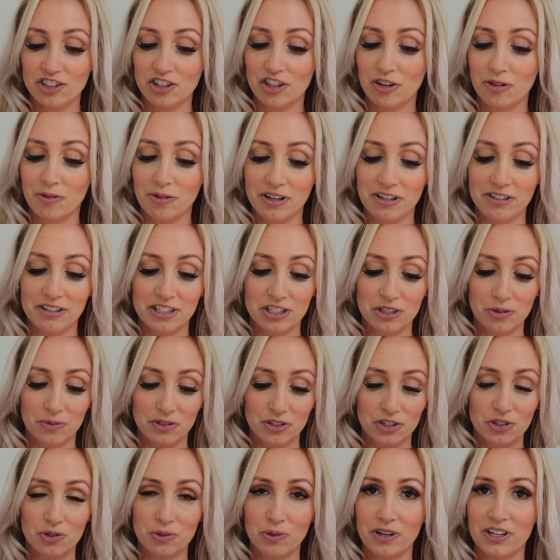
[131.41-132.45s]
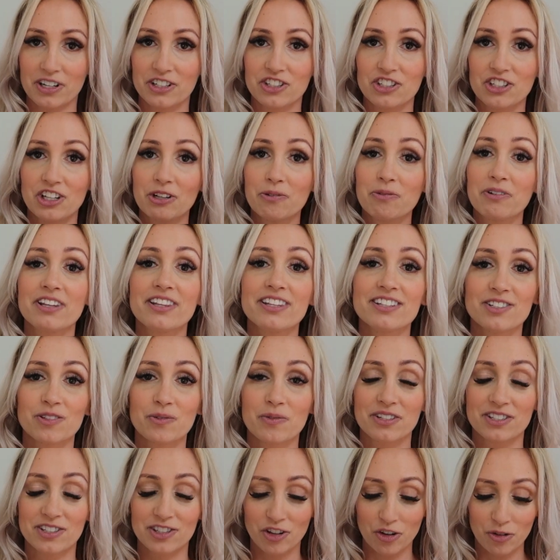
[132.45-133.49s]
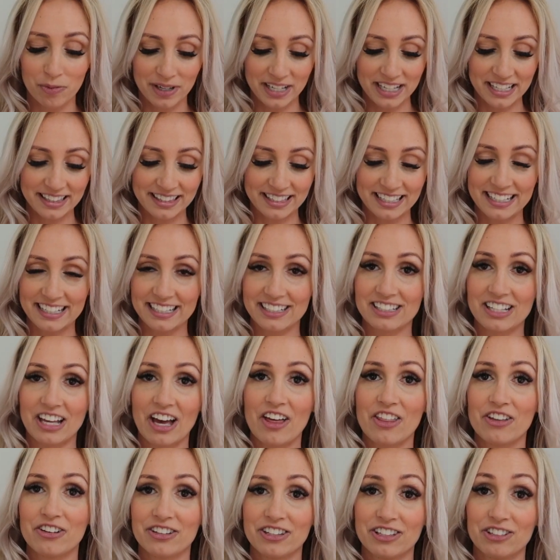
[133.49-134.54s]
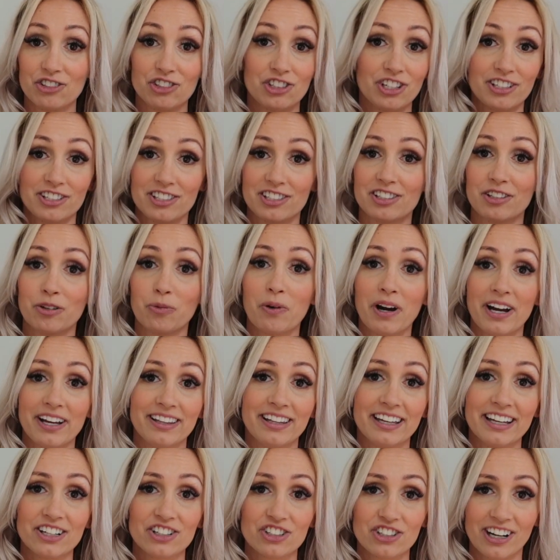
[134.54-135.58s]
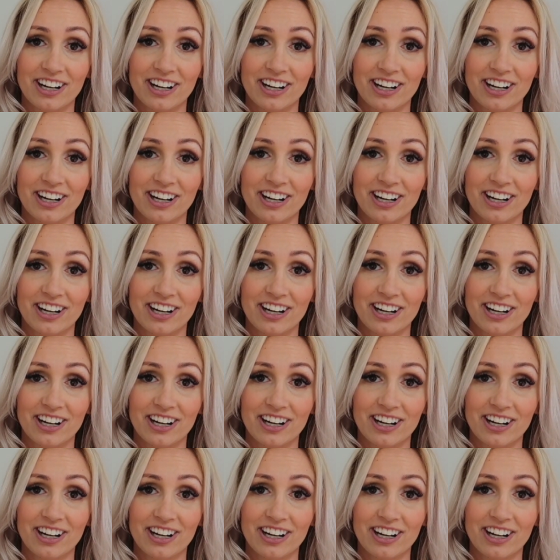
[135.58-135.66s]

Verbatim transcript: You can wear this with shorts. You can wear this with so many things other than just the wide leg